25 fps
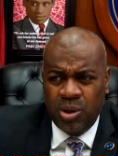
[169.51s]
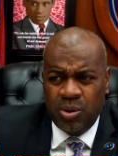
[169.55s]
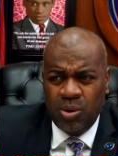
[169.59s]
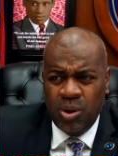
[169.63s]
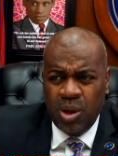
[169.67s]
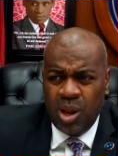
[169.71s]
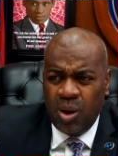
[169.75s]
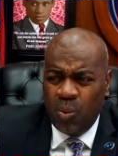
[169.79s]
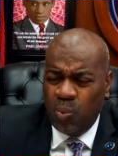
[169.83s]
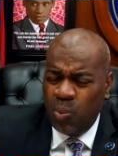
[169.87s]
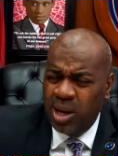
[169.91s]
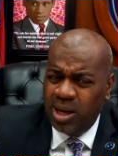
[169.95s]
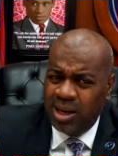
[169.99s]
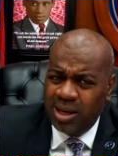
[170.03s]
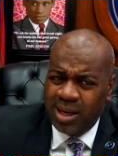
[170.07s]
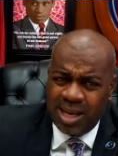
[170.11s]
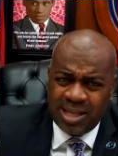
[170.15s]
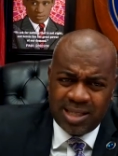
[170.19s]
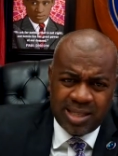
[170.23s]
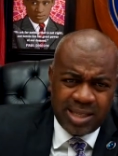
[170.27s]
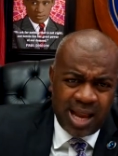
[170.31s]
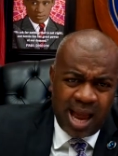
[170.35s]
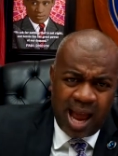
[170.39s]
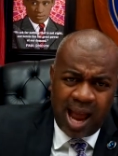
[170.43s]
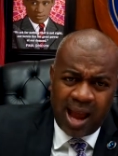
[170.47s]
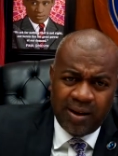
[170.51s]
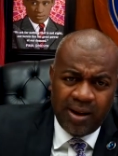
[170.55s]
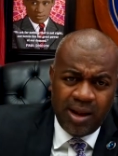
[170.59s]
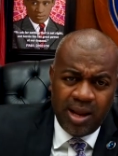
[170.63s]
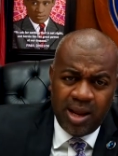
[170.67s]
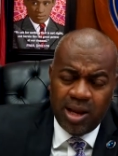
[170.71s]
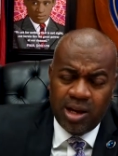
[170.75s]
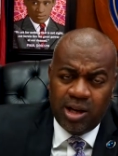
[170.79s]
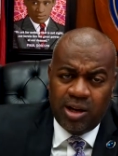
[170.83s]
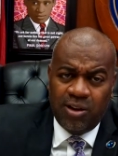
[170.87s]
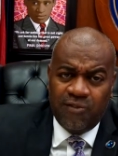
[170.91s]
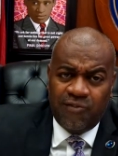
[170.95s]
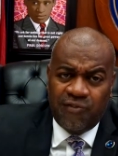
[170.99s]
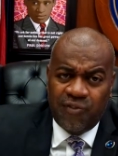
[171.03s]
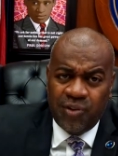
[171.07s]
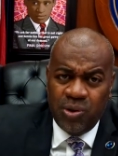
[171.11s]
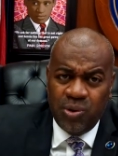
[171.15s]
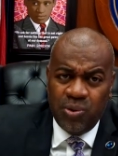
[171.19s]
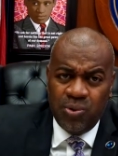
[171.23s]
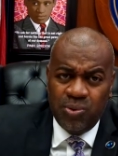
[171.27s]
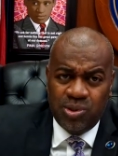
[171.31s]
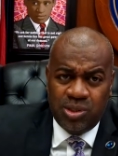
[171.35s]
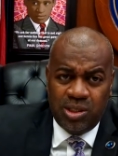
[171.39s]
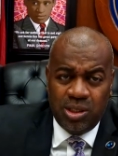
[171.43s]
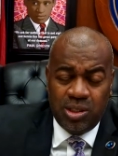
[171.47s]
So we let's not
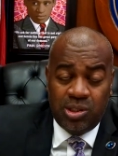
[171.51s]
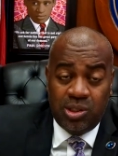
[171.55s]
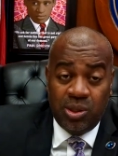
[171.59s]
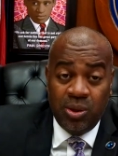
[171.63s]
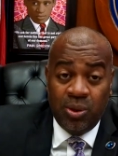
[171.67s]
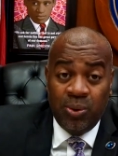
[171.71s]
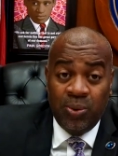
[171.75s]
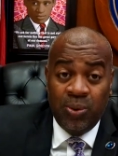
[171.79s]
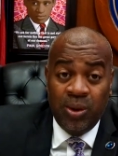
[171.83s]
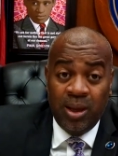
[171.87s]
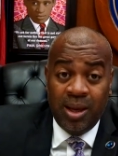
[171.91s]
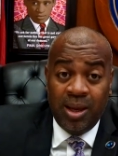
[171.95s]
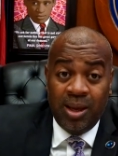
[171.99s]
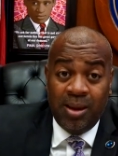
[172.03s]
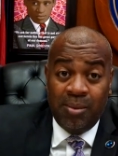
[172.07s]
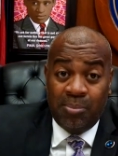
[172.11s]
confuse the two.